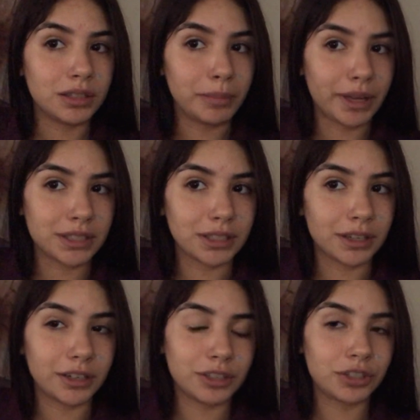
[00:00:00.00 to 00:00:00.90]

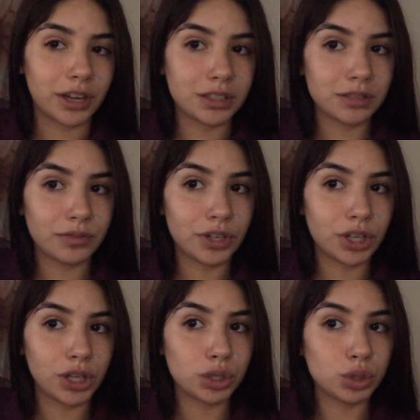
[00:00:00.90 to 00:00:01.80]
mascara
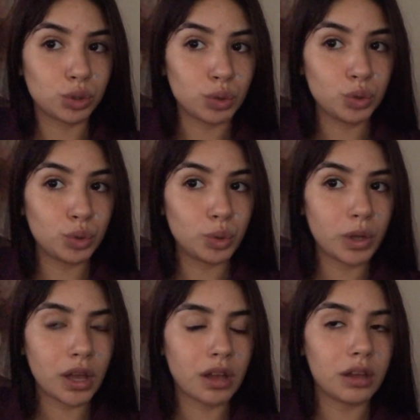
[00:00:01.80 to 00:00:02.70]
transfer
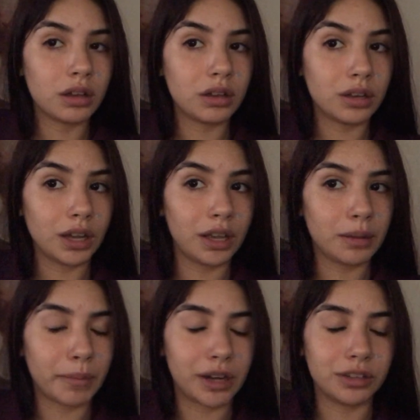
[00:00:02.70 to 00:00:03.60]
to
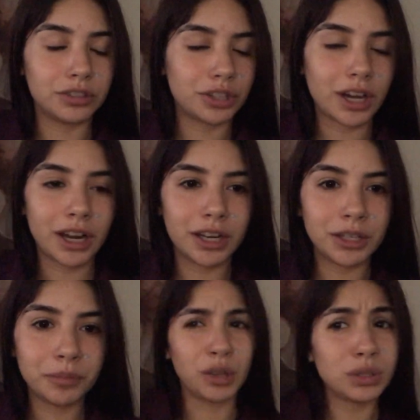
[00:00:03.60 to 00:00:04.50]
like my under
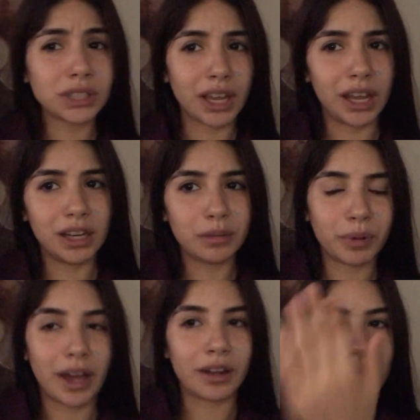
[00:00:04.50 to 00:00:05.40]
eye. I used to hate it,
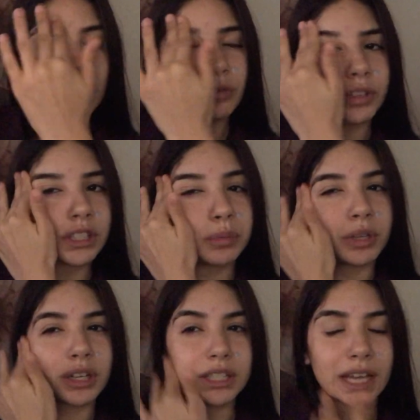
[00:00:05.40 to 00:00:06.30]
but I don't know if it's
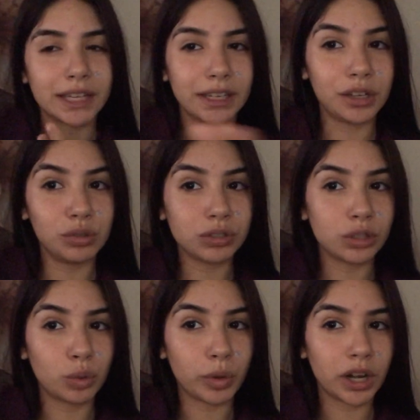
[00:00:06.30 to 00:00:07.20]
because I didn't used
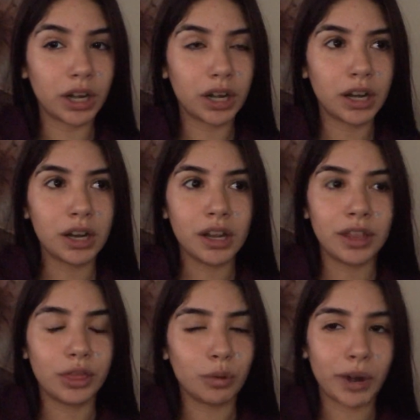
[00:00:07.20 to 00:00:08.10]
to wear
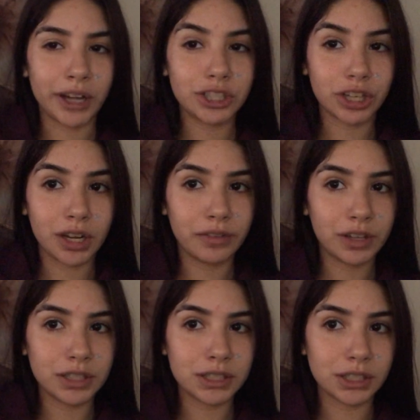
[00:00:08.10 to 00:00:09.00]
the right shade of
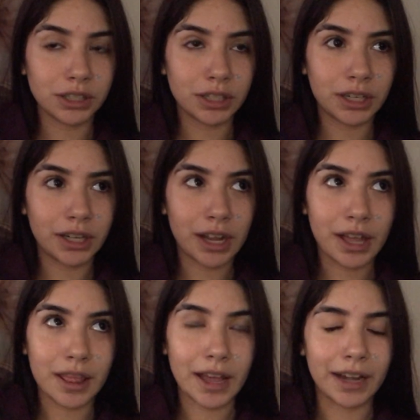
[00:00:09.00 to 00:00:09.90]
concealer
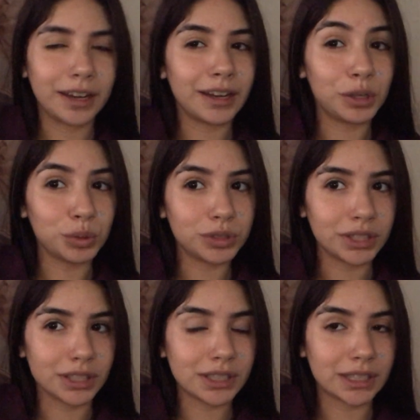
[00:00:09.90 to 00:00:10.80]
and I didn't used
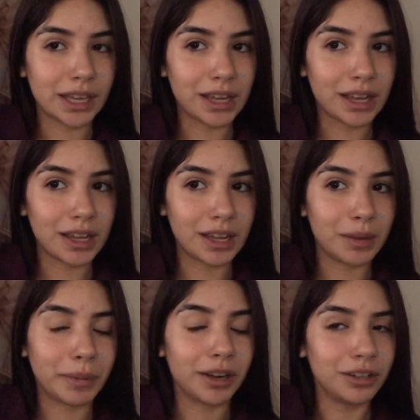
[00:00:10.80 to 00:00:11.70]
to set
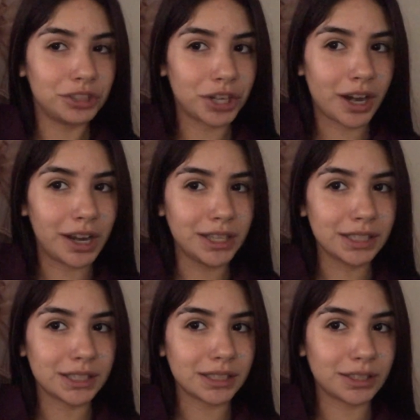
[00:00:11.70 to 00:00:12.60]
my under
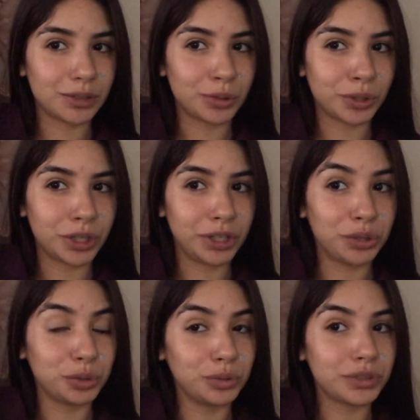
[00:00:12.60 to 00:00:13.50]
eyes or
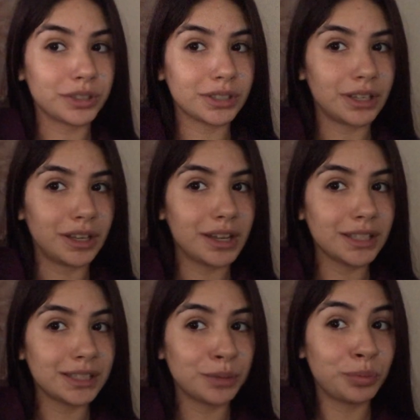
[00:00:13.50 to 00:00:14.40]
use a
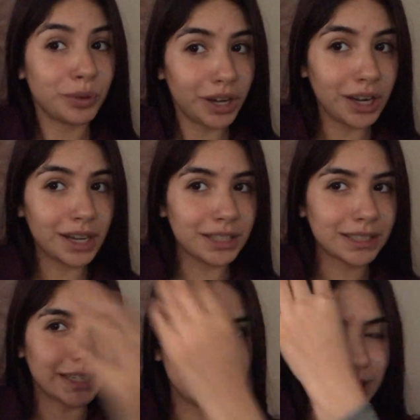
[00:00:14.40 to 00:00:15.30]
spray, a
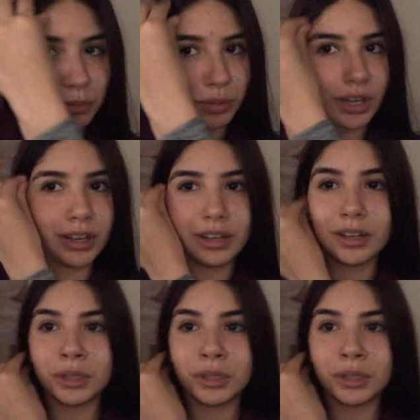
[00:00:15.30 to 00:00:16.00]
setting spray.